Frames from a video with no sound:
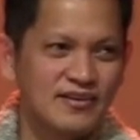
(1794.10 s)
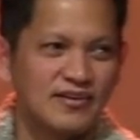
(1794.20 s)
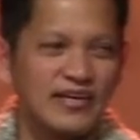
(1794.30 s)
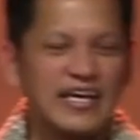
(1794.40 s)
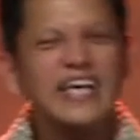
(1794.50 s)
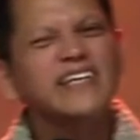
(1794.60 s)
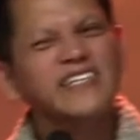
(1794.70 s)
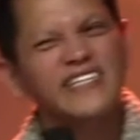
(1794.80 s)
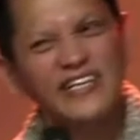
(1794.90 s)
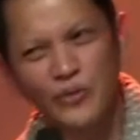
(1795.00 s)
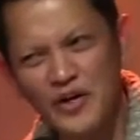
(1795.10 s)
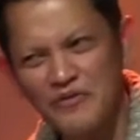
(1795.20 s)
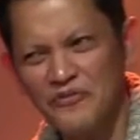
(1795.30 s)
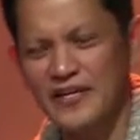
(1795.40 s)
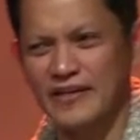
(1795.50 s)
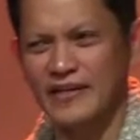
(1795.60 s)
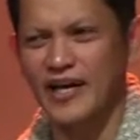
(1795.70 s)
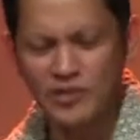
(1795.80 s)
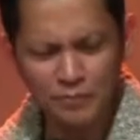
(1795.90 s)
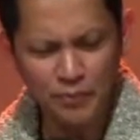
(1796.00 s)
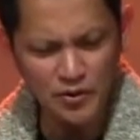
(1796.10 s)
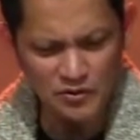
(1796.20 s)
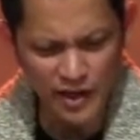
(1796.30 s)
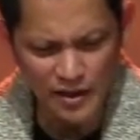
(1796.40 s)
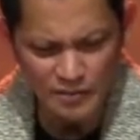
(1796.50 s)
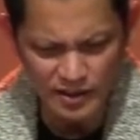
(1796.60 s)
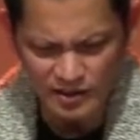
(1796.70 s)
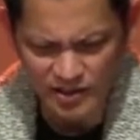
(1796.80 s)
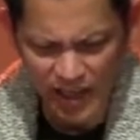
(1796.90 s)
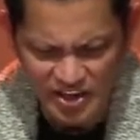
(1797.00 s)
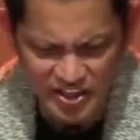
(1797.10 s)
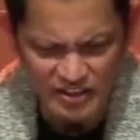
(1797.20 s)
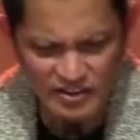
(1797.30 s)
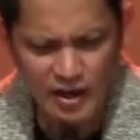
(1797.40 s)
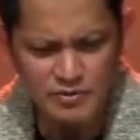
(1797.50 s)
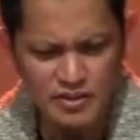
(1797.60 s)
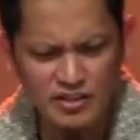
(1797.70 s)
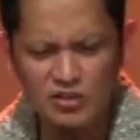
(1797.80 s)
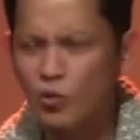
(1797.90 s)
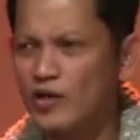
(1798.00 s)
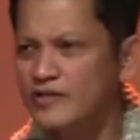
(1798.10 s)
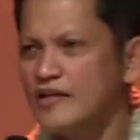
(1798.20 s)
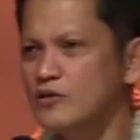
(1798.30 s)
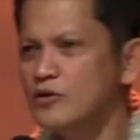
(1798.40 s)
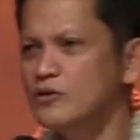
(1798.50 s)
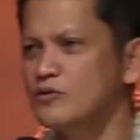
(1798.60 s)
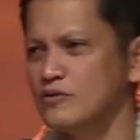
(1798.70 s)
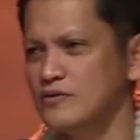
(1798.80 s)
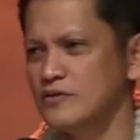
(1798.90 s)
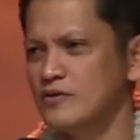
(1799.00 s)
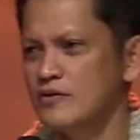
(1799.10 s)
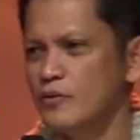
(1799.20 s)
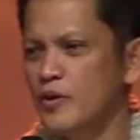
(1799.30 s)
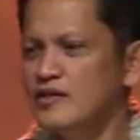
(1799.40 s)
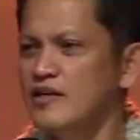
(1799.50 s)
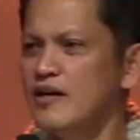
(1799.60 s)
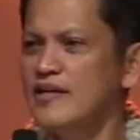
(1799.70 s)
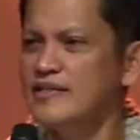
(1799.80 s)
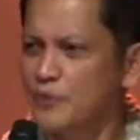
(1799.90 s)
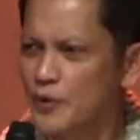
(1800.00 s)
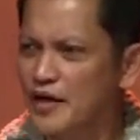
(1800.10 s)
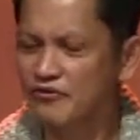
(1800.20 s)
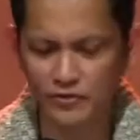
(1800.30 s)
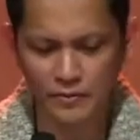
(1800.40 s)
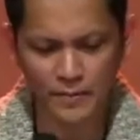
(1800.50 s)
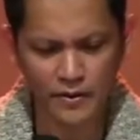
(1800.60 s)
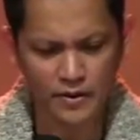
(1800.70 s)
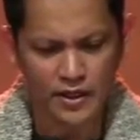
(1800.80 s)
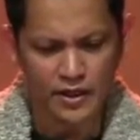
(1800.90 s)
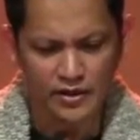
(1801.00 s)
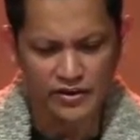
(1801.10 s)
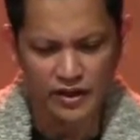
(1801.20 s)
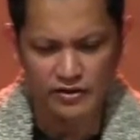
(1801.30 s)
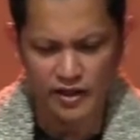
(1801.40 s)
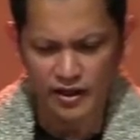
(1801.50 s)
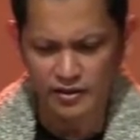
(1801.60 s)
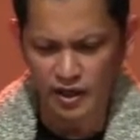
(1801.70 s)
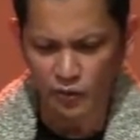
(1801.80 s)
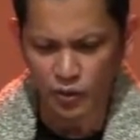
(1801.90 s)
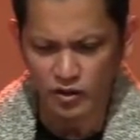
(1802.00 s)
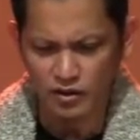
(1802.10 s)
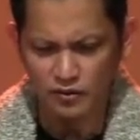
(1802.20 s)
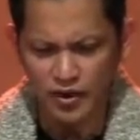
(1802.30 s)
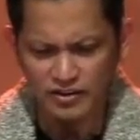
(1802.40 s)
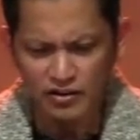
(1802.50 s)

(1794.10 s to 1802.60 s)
He is grieving. Ito po yung, I mean, in ancient times, this is what they do. When they are in grief, they, they, they will rent their